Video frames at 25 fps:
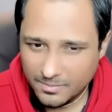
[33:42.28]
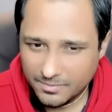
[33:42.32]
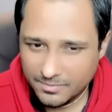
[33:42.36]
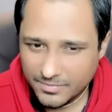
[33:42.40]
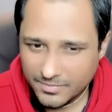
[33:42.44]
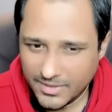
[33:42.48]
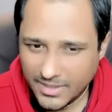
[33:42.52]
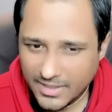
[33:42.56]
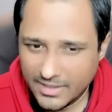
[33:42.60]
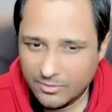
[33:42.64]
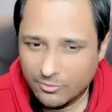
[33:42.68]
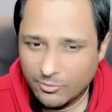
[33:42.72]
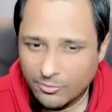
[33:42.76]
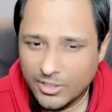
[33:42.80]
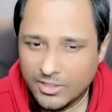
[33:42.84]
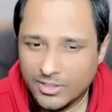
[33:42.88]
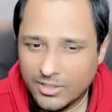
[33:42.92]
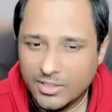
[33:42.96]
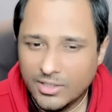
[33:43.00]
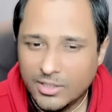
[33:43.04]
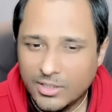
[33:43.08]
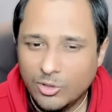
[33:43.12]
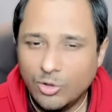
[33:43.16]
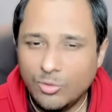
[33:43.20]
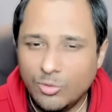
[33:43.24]
Then when the
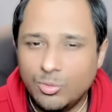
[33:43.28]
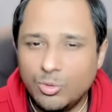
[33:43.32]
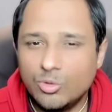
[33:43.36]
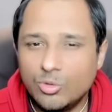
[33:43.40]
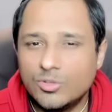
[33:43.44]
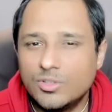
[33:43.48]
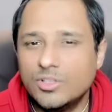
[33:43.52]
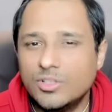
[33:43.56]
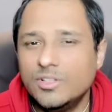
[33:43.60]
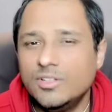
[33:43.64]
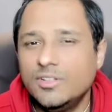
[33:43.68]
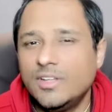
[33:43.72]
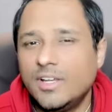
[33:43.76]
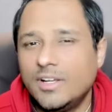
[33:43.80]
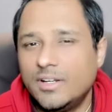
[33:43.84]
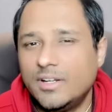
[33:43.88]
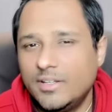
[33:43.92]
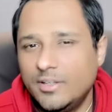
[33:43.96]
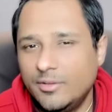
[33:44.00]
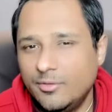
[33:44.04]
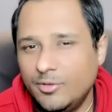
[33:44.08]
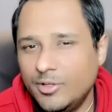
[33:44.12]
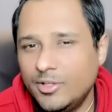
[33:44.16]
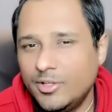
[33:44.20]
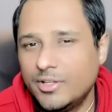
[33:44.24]
Leo portion is
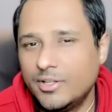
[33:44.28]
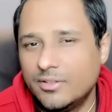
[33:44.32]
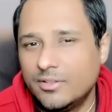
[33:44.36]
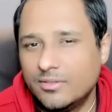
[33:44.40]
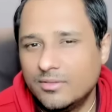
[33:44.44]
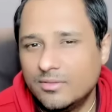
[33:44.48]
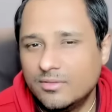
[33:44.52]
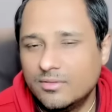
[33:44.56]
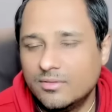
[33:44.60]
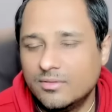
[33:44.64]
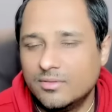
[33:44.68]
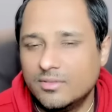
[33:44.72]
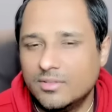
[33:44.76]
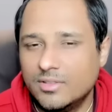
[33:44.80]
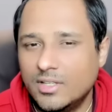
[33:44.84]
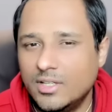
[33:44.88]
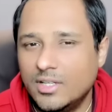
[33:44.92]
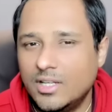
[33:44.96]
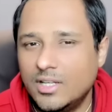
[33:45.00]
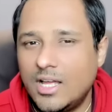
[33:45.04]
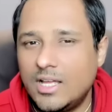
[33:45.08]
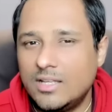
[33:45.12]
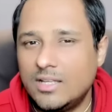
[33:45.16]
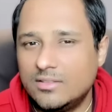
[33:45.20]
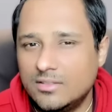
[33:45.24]
activated, the
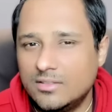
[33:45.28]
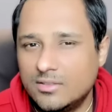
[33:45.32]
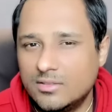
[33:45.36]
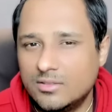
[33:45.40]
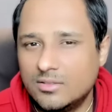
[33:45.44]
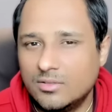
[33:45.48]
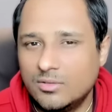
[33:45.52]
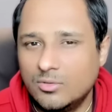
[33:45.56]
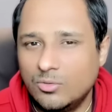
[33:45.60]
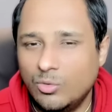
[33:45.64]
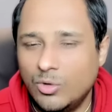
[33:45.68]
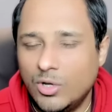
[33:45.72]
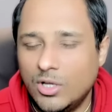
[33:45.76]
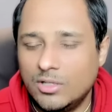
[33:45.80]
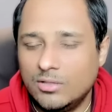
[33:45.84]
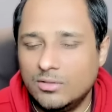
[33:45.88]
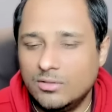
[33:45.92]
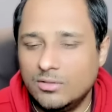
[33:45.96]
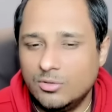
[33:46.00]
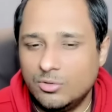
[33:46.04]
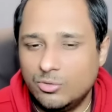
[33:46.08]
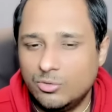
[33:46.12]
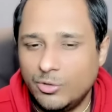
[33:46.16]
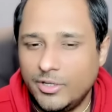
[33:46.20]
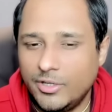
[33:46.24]
last
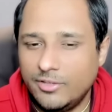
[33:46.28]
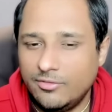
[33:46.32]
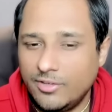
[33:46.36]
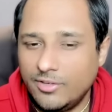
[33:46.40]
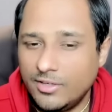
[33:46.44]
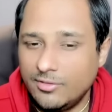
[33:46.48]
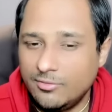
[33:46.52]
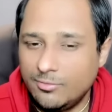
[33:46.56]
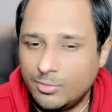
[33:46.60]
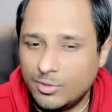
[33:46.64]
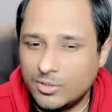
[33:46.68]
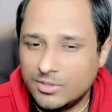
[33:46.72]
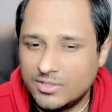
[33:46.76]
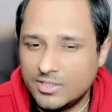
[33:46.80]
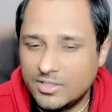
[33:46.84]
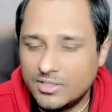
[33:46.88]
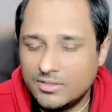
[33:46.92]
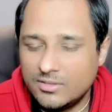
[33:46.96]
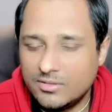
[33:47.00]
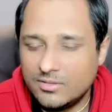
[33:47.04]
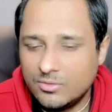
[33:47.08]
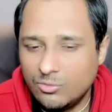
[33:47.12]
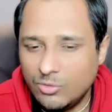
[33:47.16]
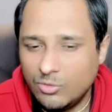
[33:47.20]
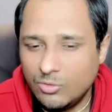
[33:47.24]
one, 25%,
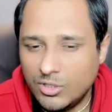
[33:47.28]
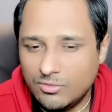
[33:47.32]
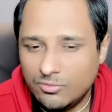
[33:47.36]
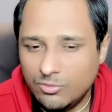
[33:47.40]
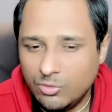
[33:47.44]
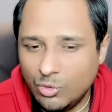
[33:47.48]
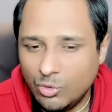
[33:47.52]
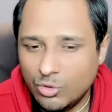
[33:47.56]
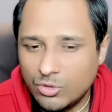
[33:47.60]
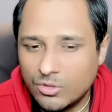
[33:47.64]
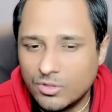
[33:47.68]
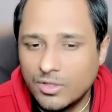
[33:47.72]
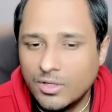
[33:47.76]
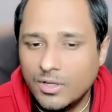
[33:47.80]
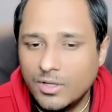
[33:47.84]
one fourth,